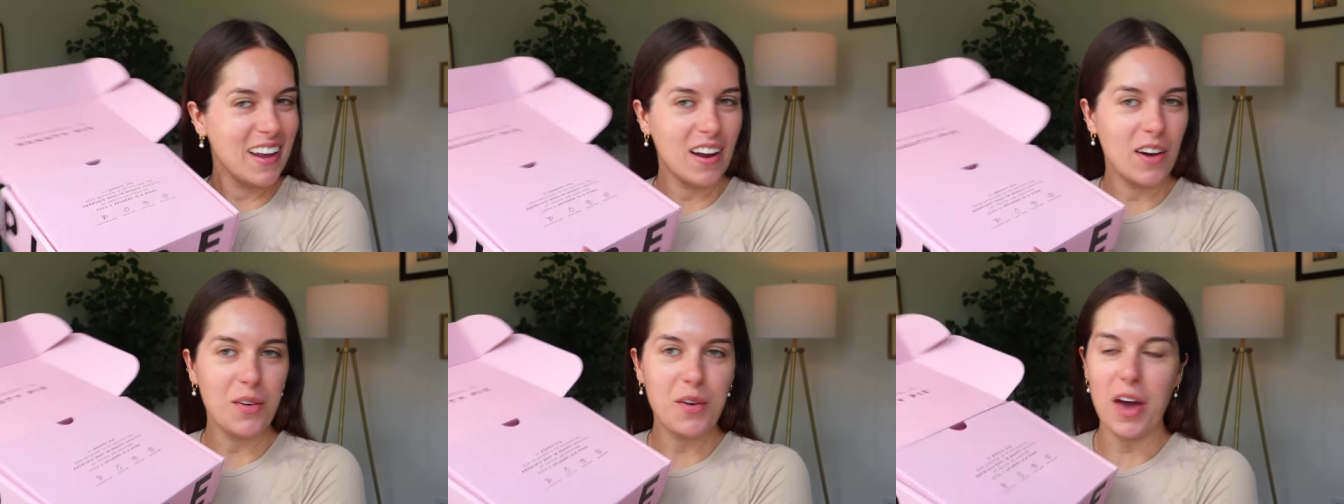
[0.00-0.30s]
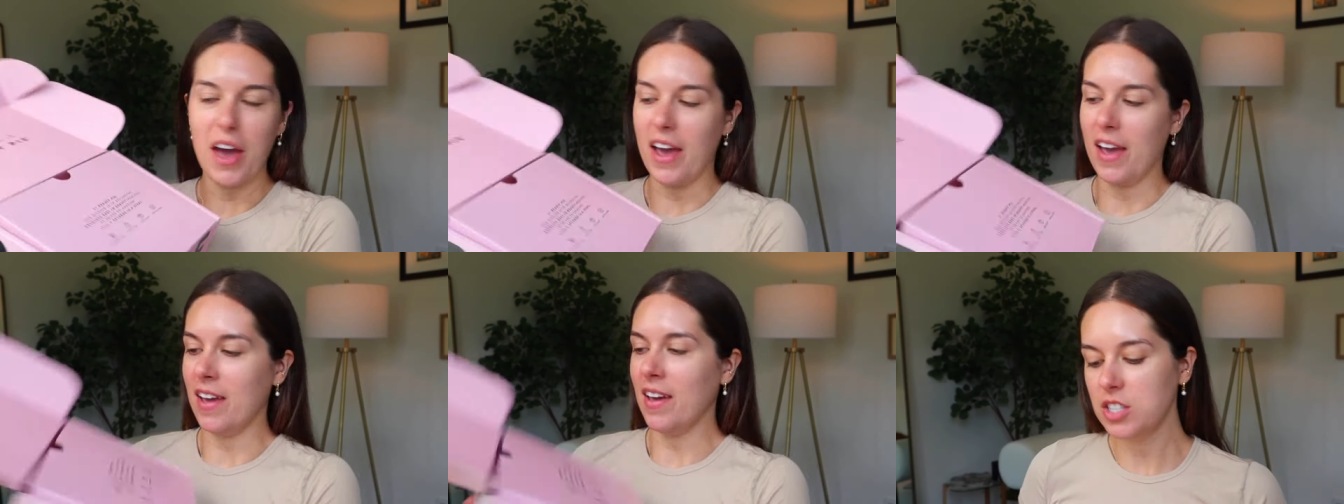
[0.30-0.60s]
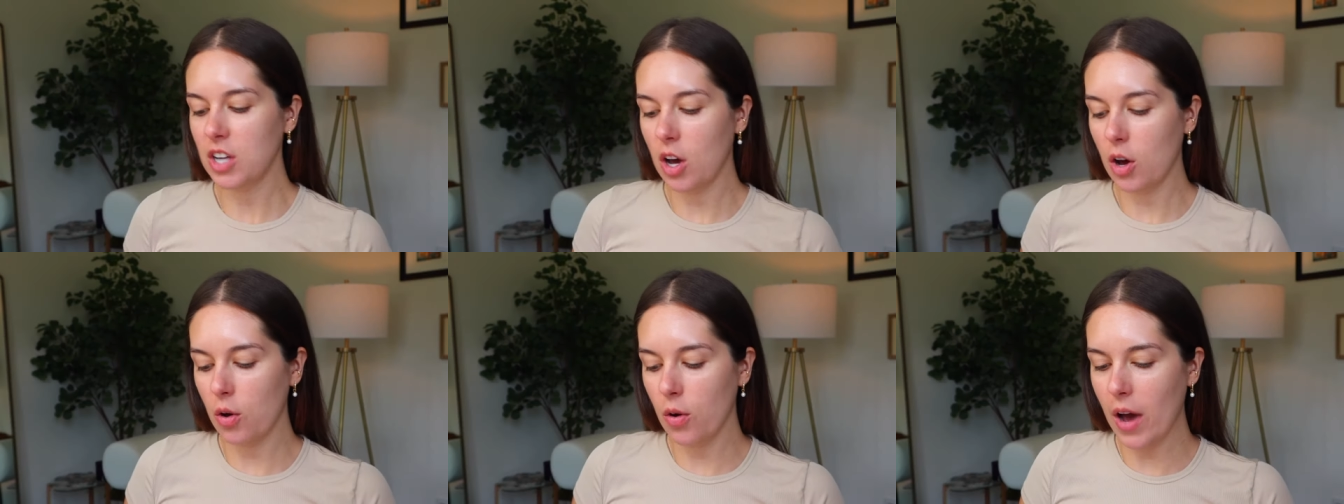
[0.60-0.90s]
Okay,
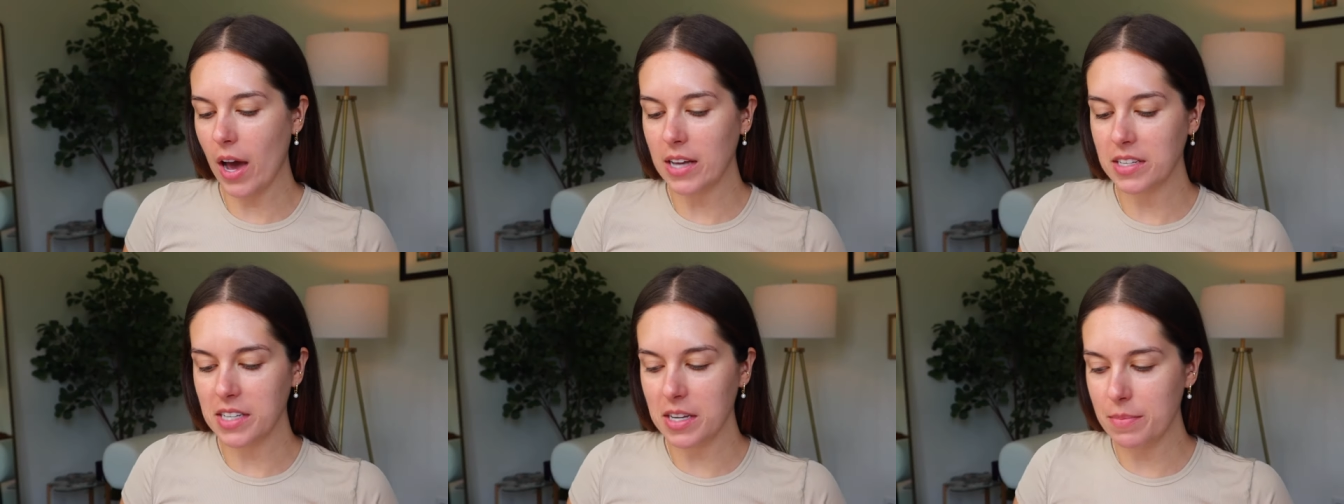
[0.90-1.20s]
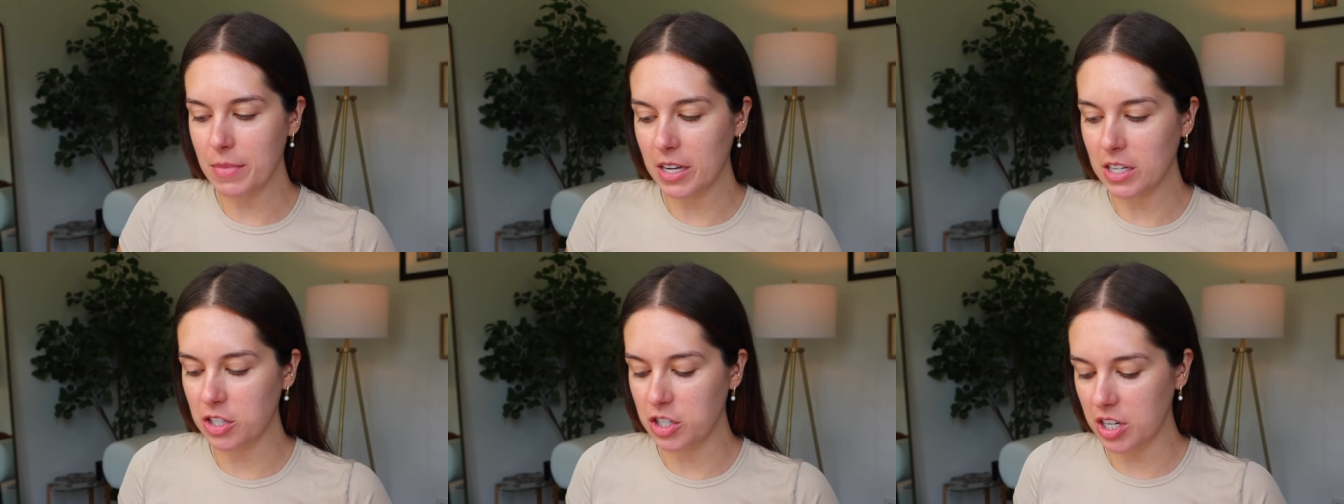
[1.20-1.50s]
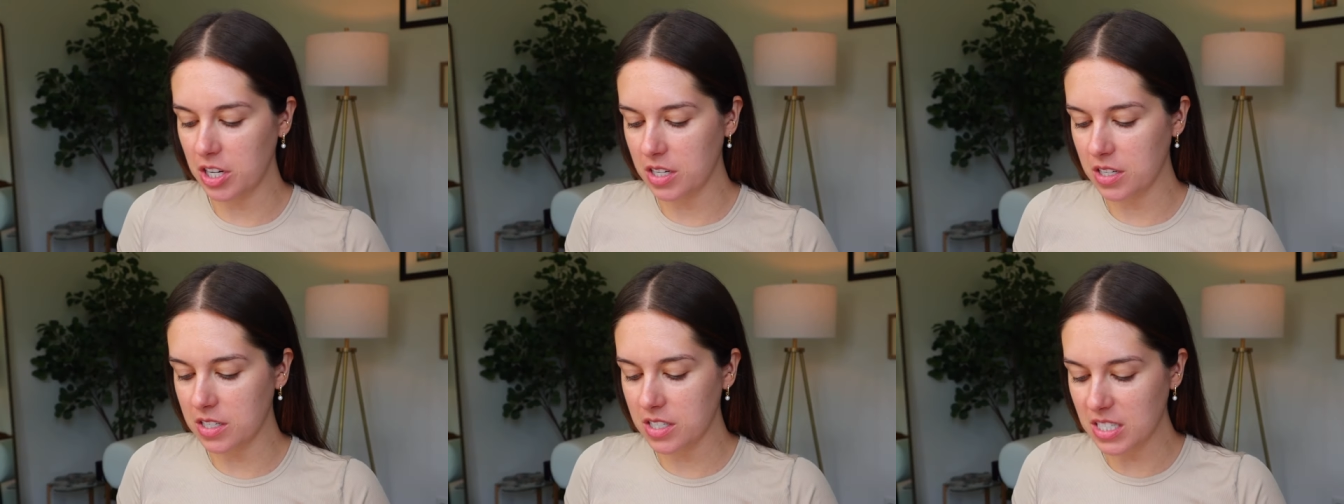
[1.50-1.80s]
so as I
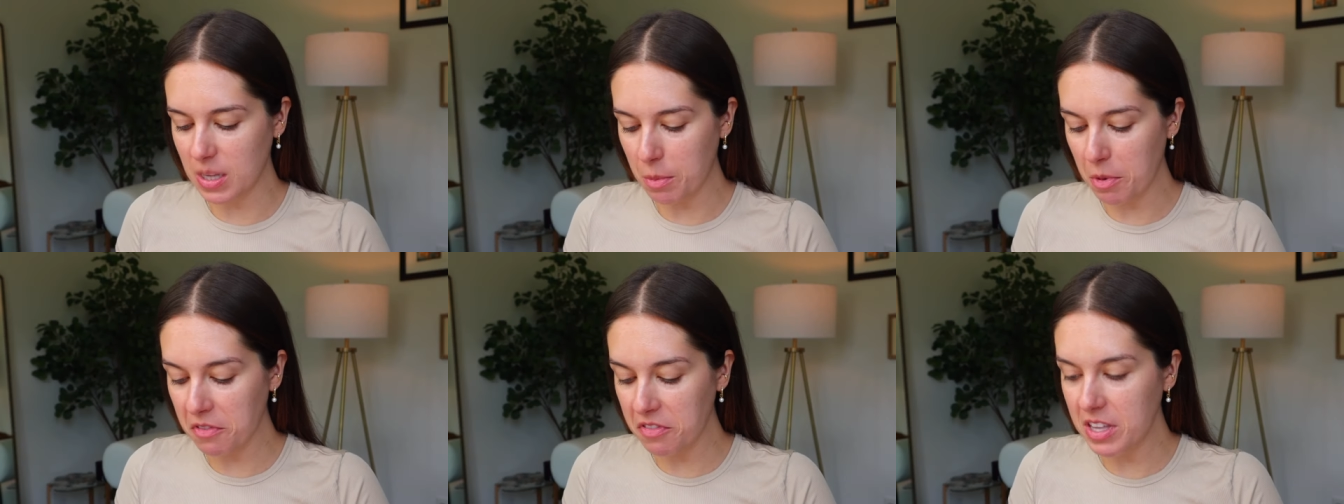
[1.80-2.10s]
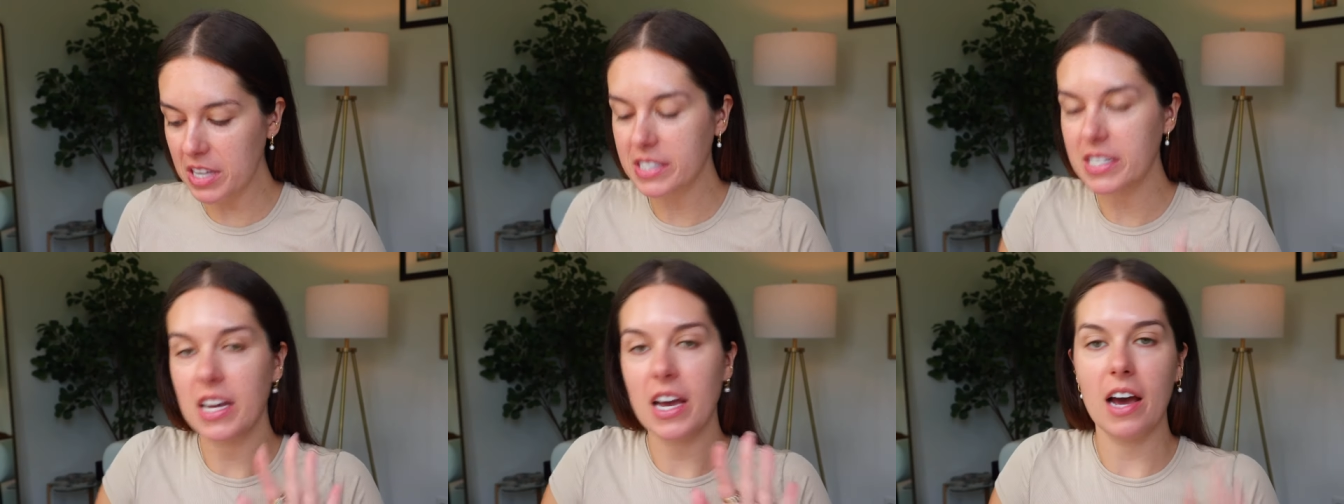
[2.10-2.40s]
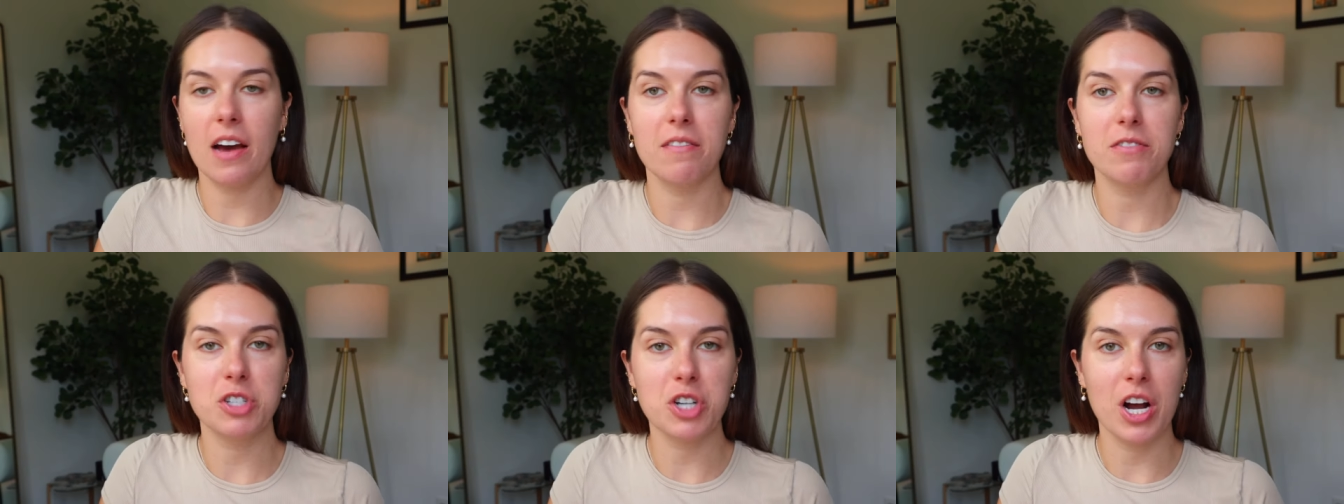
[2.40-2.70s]
mentioned, some of these I
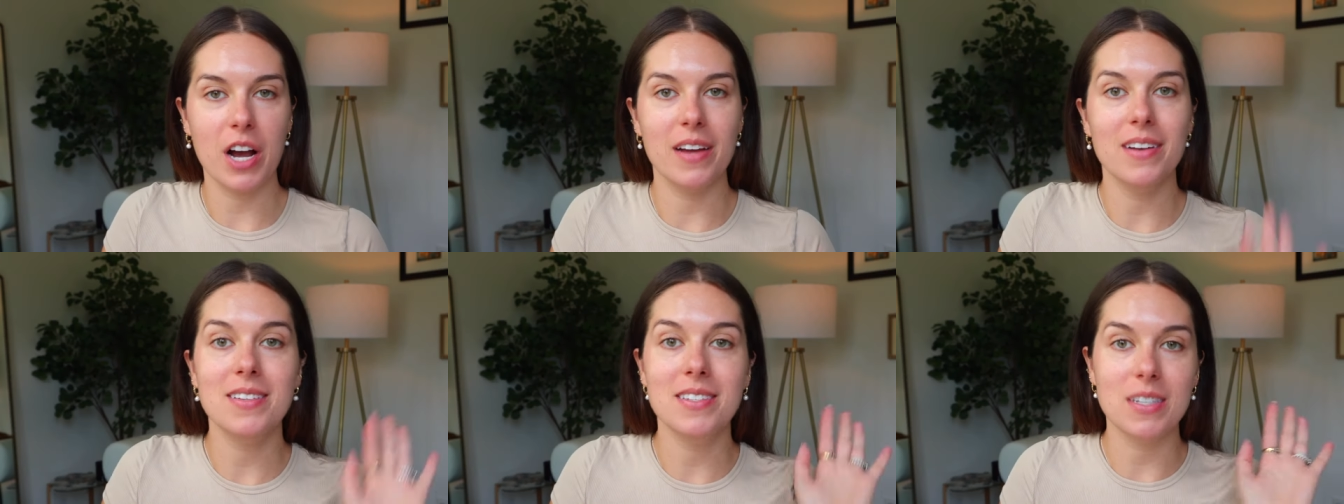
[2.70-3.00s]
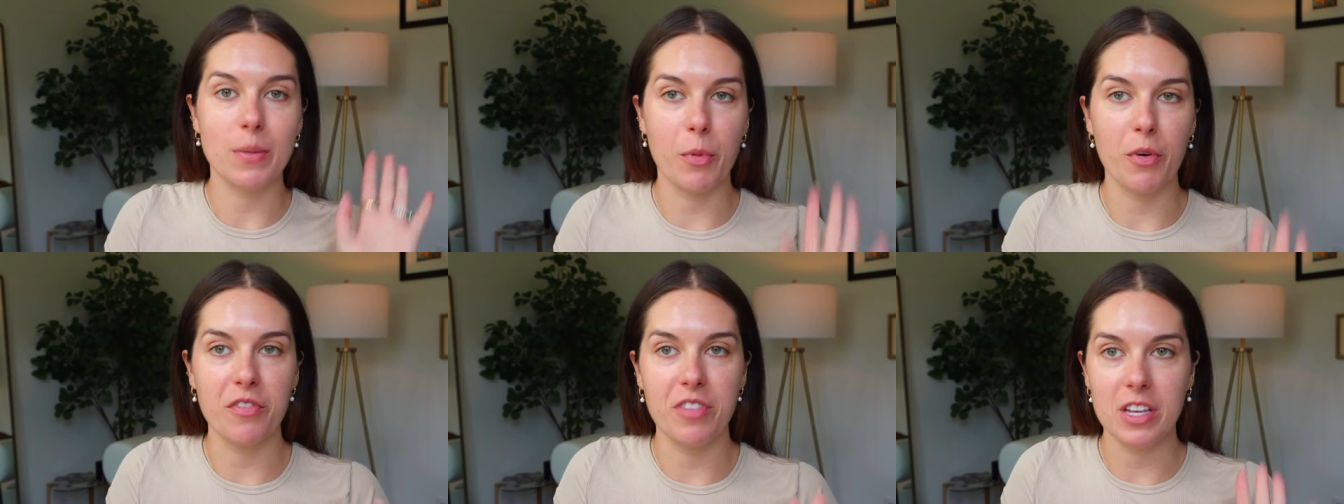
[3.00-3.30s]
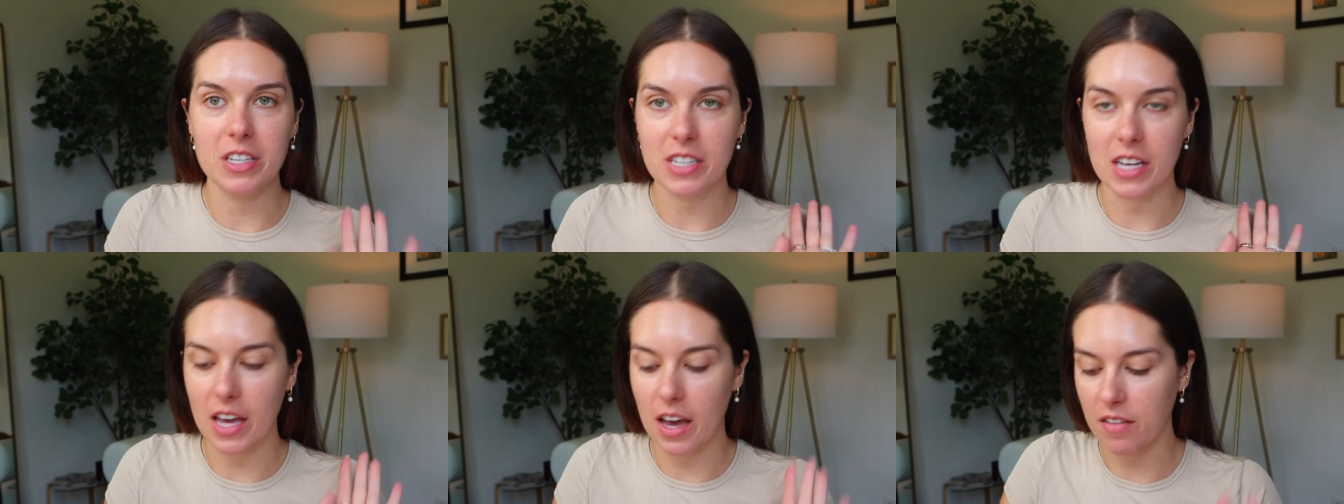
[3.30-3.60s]
have tried, some of
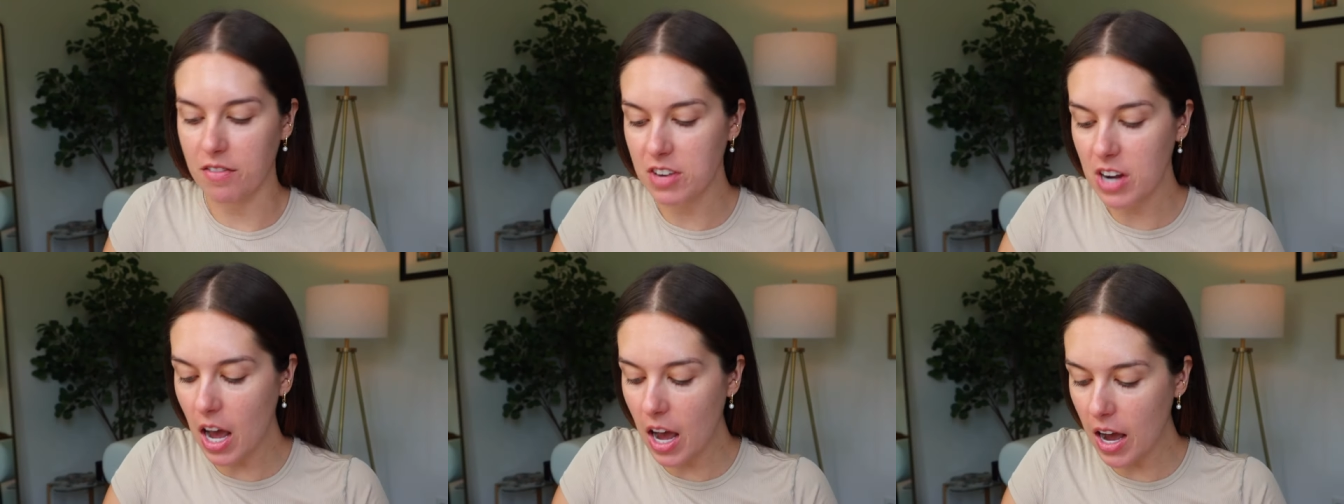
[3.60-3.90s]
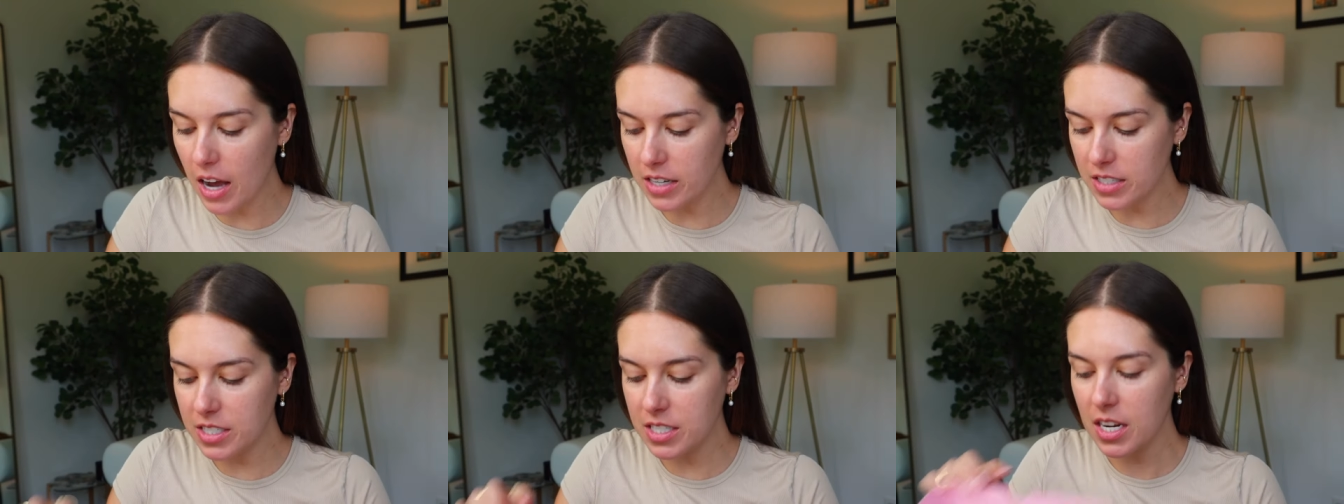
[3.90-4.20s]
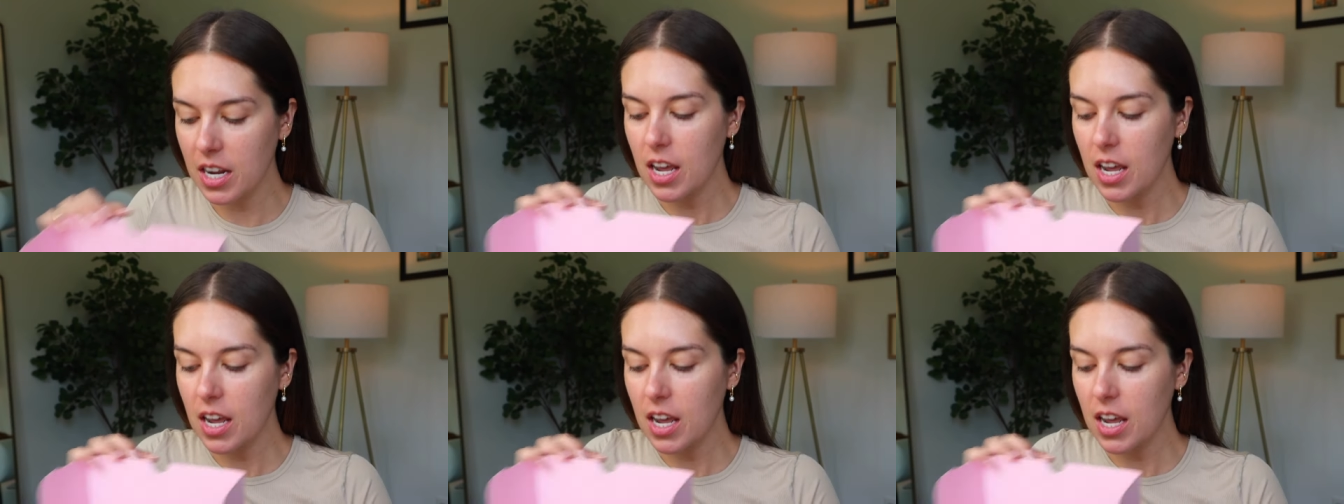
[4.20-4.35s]
these I have not.